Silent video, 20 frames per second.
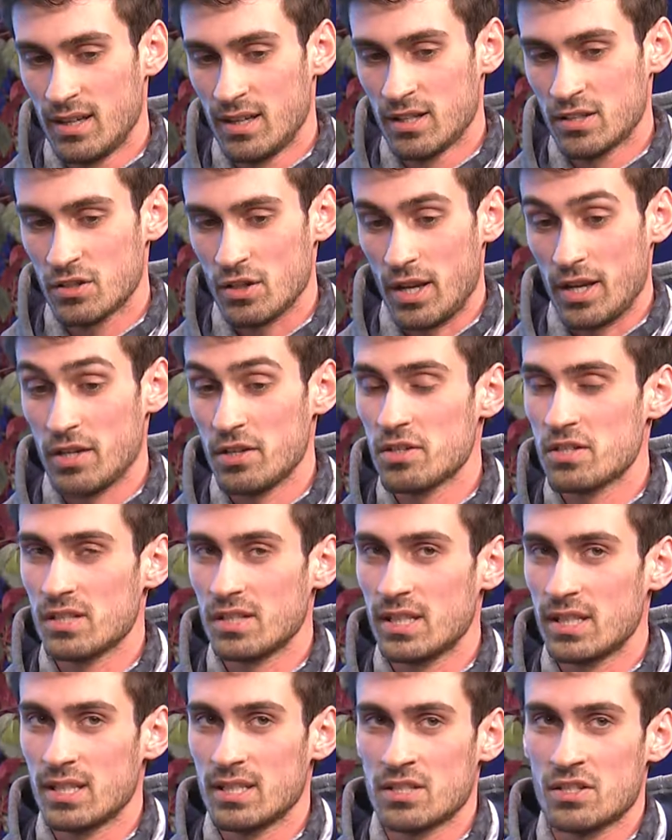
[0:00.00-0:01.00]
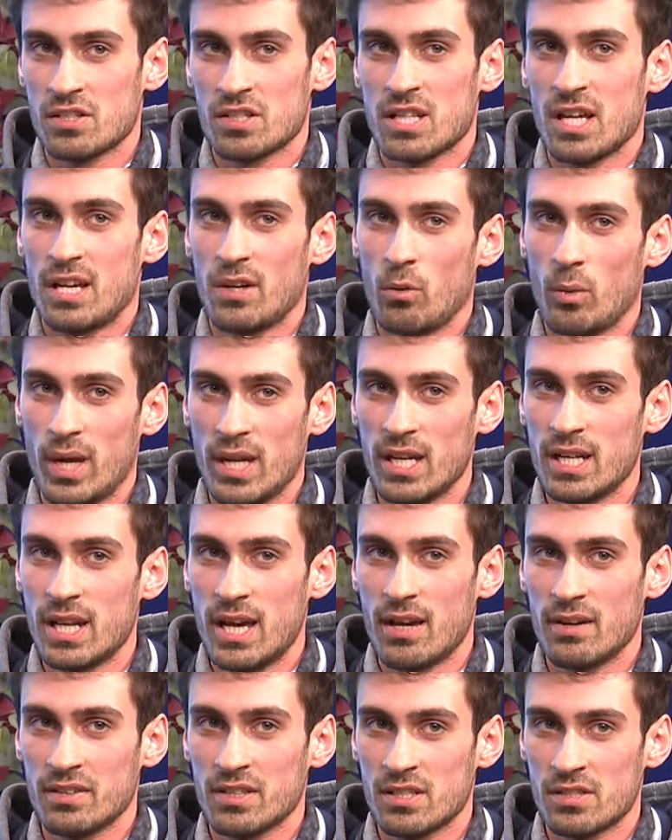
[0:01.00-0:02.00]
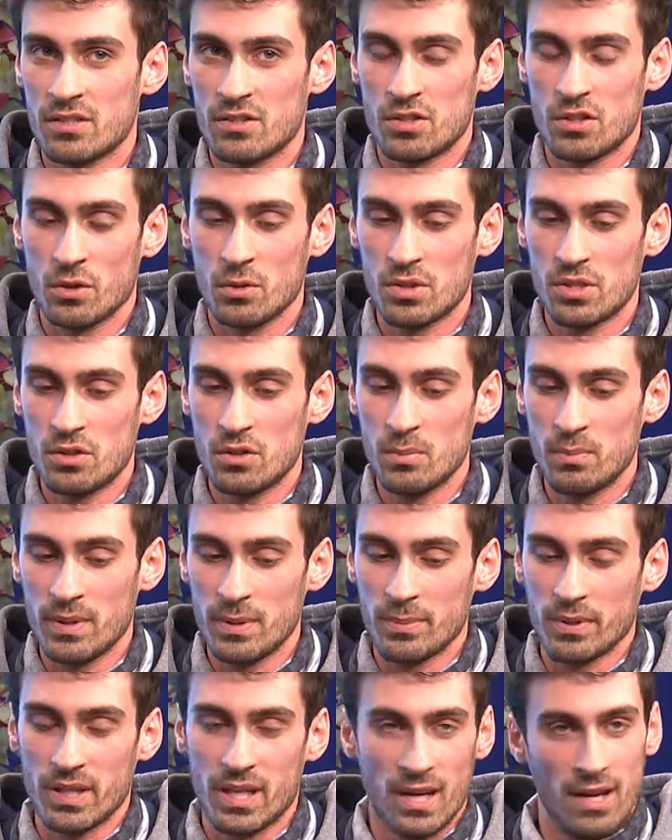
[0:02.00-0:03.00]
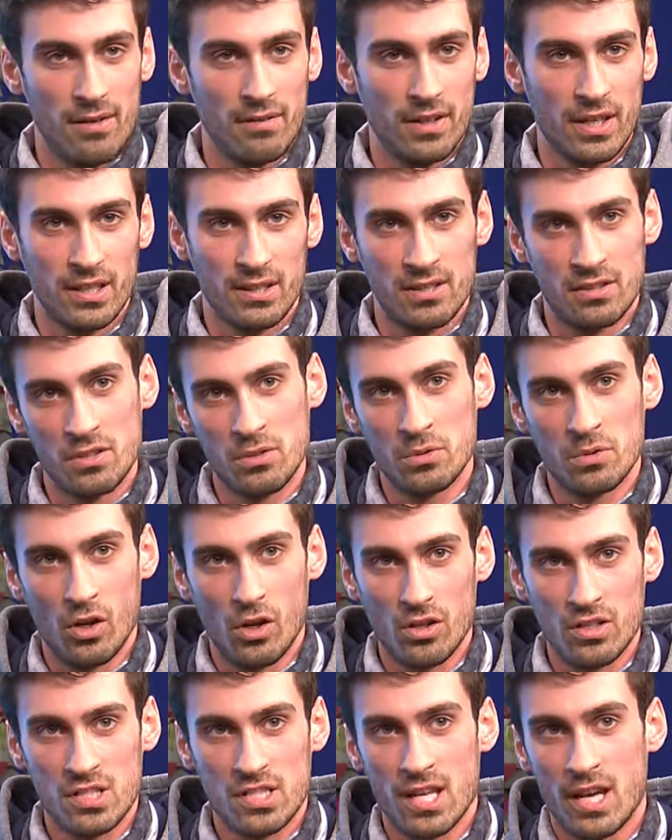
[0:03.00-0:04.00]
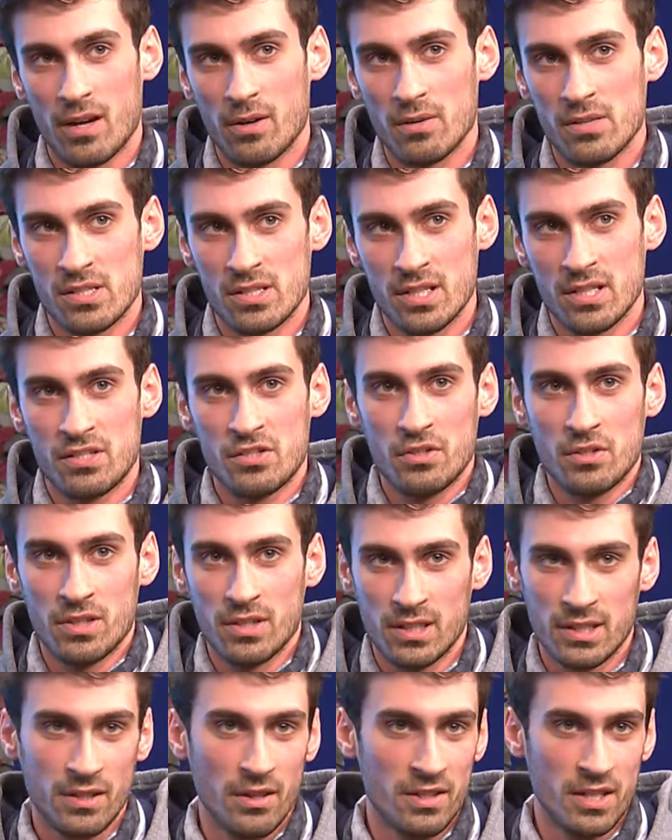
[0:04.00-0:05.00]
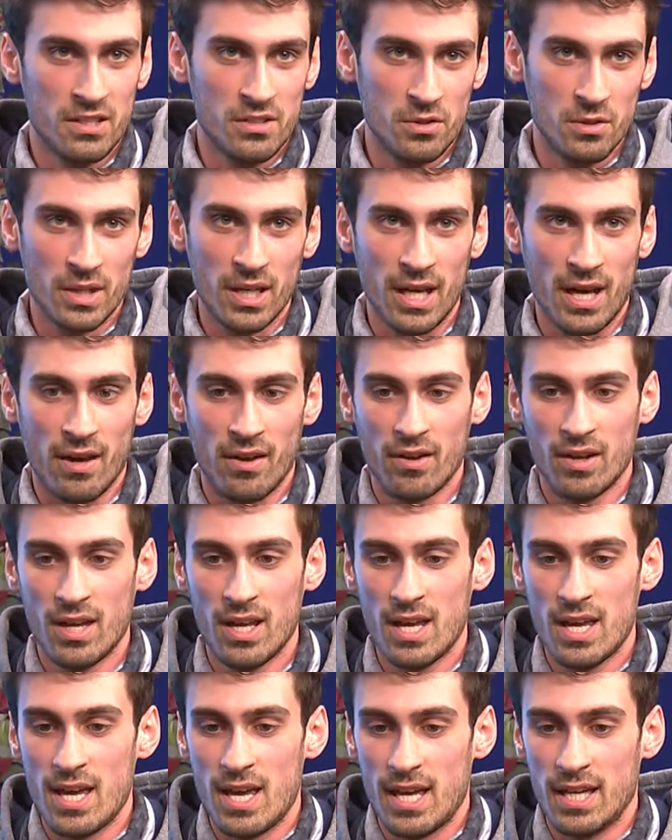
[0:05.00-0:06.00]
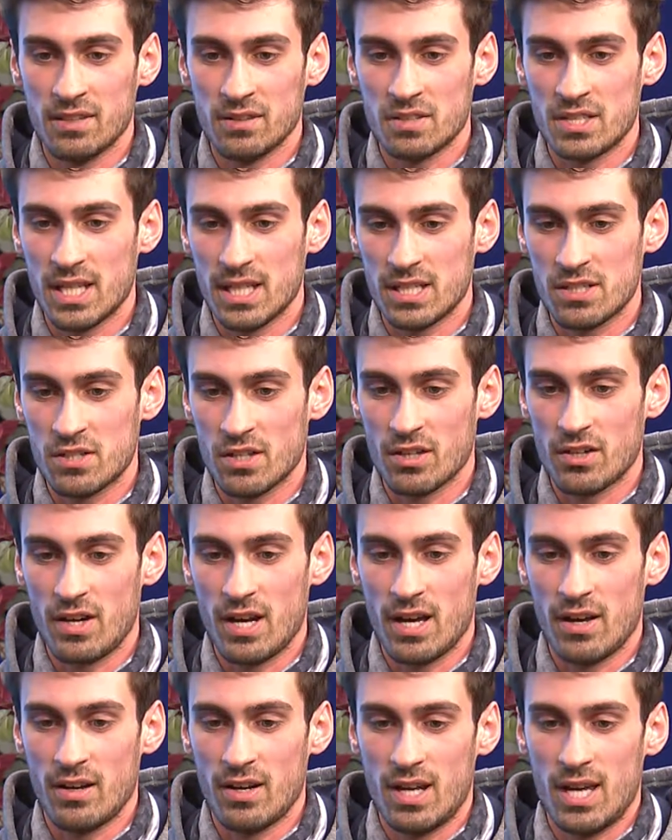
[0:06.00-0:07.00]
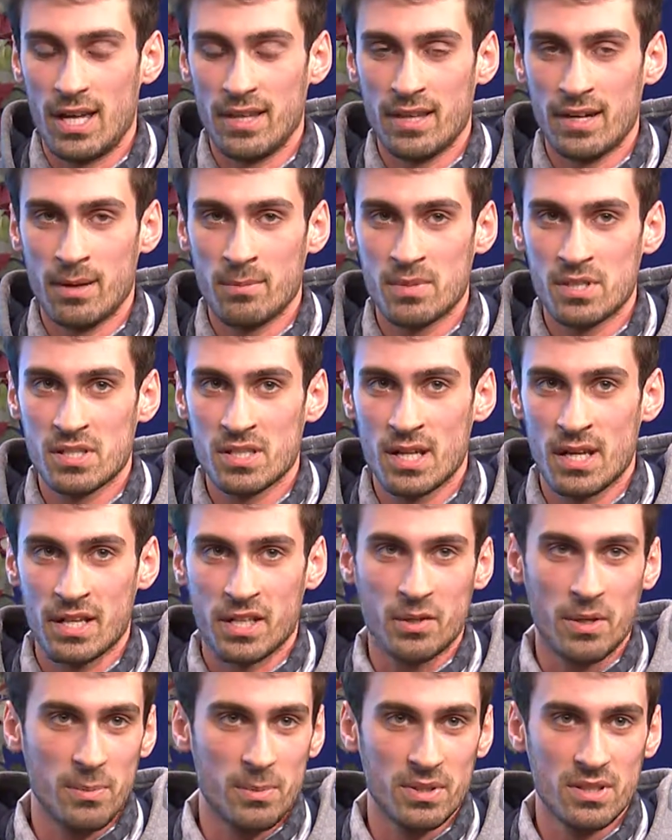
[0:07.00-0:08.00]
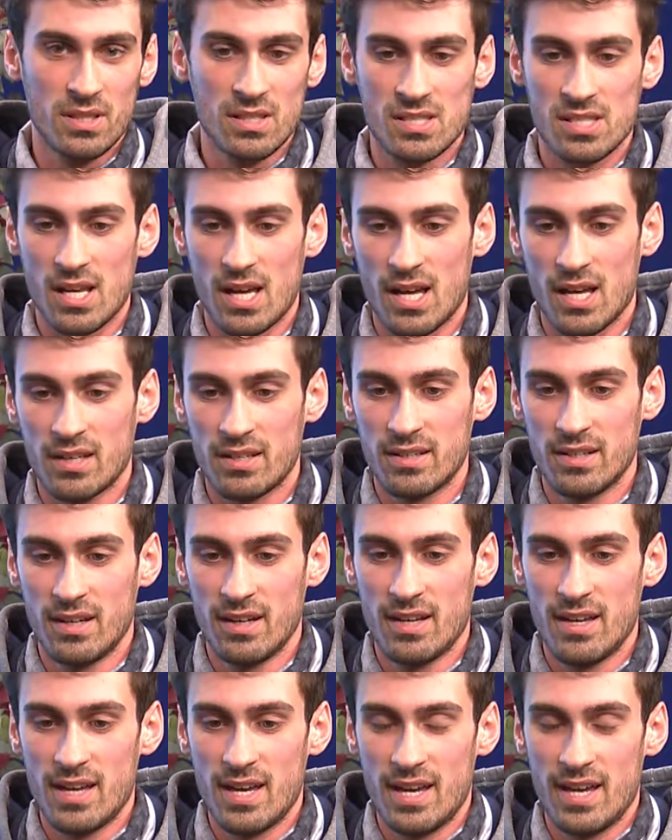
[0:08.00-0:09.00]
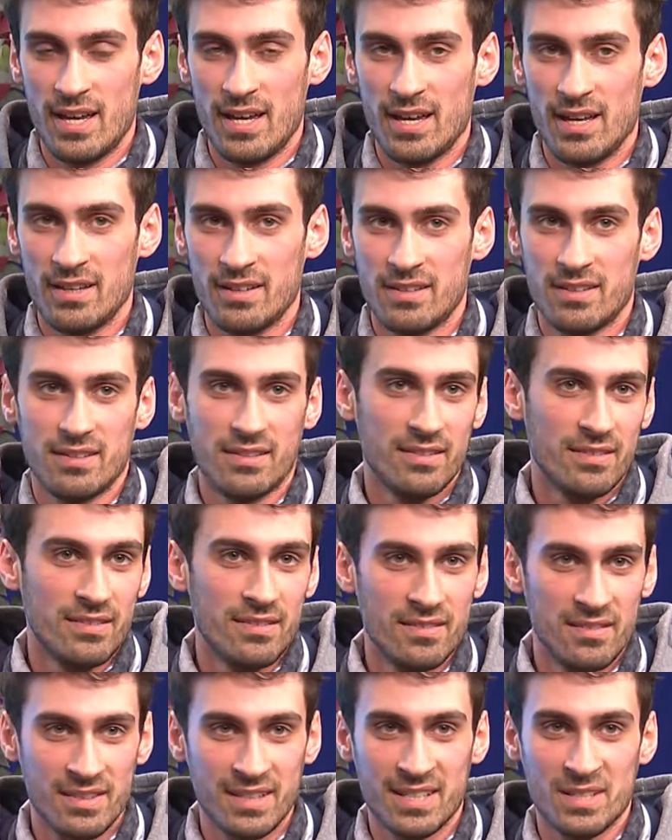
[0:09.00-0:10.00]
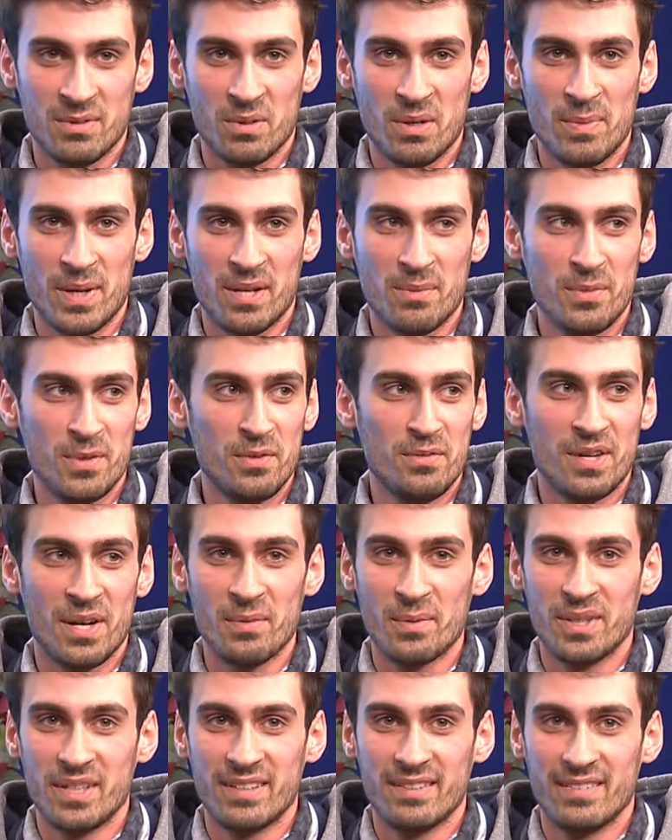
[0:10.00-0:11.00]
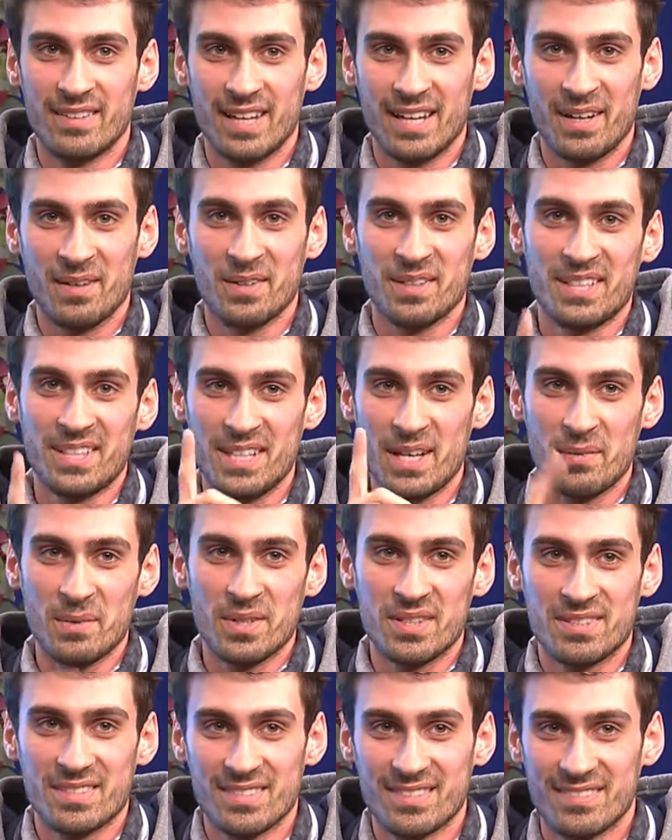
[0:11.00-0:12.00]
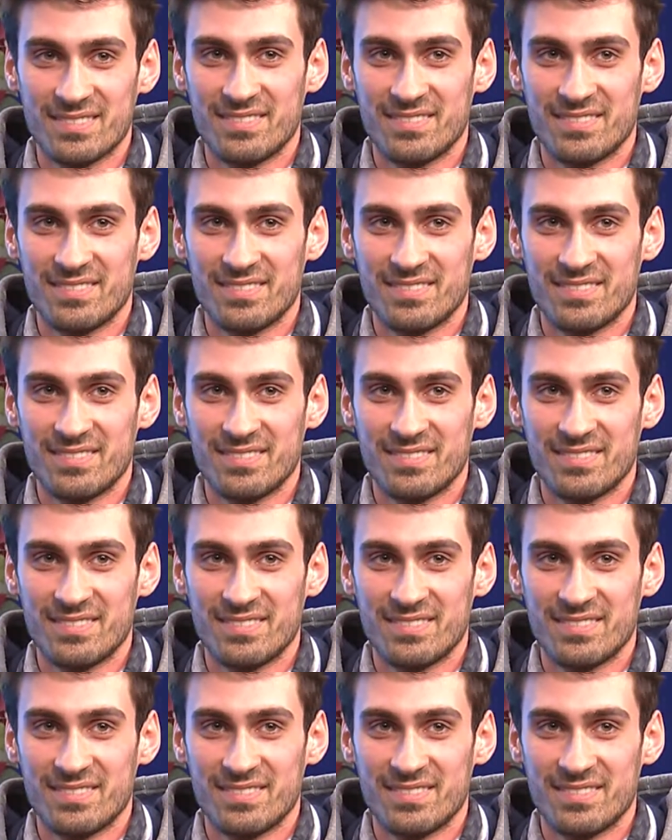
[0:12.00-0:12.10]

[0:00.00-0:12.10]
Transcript: so I usually just kind of wait it out because there's always two people that have like the two tallest towers, and they shoot, you know, they duke it out, and they'll take each other out. And then I'm just kind of creeping to the side, and that's when I make a move and I win. And I only did that once.